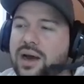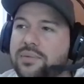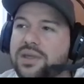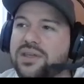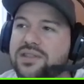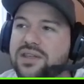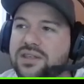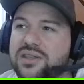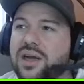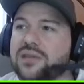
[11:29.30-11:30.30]
Hopkins,
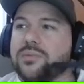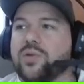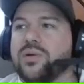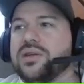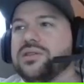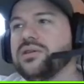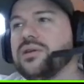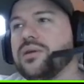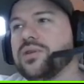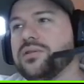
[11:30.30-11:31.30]
and Tyler Boyd as their
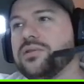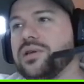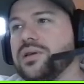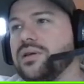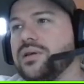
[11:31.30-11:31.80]
number 3.